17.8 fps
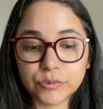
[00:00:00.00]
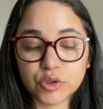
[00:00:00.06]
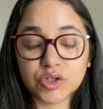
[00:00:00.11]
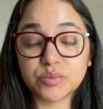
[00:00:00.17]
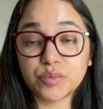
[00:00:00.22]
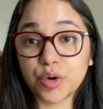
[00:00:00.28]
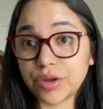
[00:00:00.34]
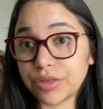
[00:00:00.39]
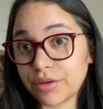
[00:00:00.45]

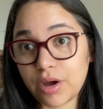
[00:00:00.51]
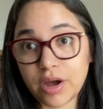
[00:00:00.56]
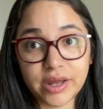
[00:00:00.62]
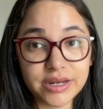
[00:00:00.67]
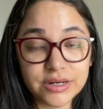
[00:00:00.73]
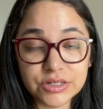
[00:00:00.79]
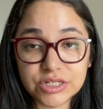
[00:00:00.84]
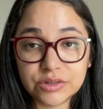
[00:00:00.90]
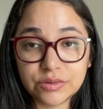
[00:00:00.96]
more thought
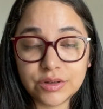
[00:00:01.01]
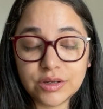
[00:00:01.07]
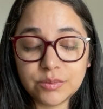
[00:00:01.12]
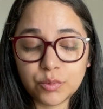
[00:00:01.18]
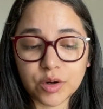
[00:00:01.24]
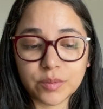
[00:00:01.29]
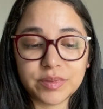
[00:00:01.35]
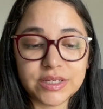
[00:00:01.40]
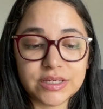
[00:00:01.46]
into it,
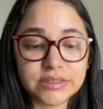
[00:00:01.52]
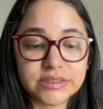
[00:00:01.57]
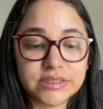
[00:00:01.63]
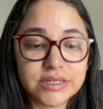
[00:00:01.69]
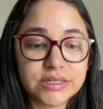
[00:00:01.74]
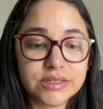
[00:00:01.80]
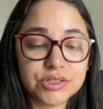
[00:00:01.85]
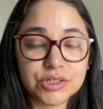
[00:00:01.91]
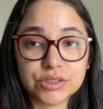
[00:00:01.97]
more
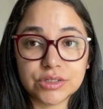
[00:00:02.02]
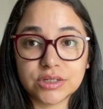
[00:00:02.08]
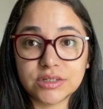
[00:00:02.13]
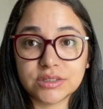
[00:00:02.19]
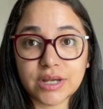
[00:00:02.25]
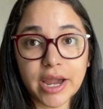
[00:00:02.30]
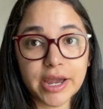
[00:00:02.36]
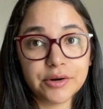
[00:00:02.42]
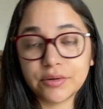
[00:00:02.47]
pieces, just
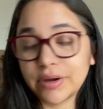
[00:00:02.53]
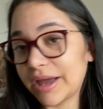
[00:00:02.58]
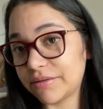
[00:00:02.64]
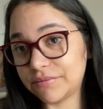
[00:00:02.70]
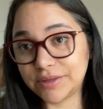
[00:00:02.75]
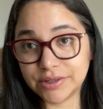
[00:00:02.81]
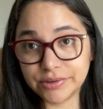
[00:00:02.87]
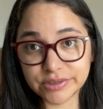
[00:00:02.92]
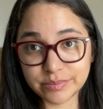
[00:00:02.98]
because I don't
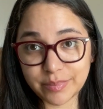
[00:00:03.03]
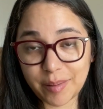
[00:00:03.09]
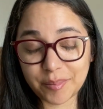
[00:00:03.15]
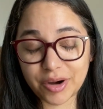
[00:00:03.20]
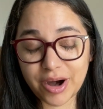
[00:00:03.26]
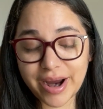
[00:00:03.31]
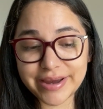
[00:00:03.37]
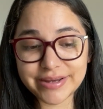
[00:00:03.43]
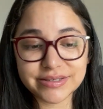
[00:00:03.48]
have heels
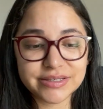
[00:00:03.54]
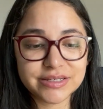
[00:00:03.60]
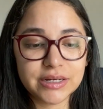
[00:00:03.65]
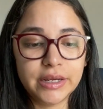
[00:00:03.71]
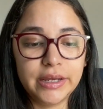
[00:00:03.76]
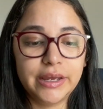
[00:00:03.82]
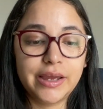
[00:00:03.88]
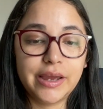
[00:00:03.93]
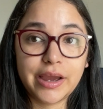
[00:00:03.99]
memorized.
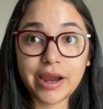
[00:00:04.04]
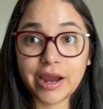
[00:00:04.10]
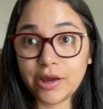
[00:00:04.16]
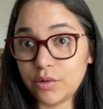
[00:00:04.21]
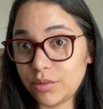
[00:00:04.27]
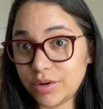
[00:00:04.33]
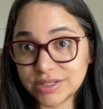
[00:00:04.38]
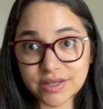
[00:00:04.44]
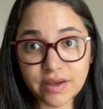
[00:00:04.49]
I
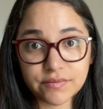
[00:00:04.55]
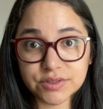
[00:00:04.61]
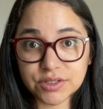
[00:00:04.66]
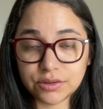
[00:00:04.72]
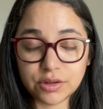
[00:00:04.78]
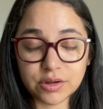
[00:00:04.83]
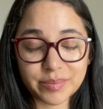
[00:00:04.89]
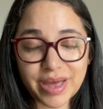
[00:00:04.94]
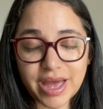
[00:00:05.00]
always have to
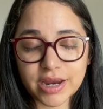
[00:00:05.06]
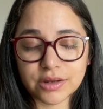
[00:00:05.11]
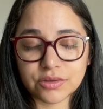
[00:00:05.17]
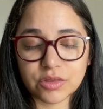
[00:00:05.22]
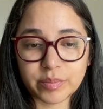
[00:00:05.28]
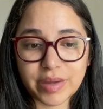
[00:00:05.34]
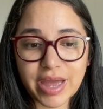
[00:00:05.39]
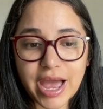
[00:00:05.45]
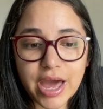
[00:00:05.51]
look back at
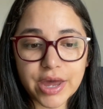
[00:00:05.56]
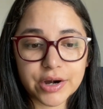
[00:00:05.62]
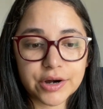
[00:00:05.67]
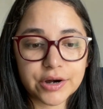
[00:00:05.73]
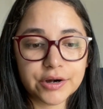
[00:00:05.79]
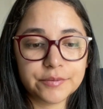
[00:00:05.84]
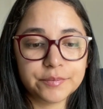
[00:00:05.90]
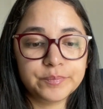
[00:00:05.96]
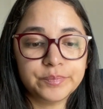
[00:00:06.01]
the
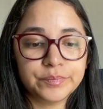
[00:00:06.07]
pattern,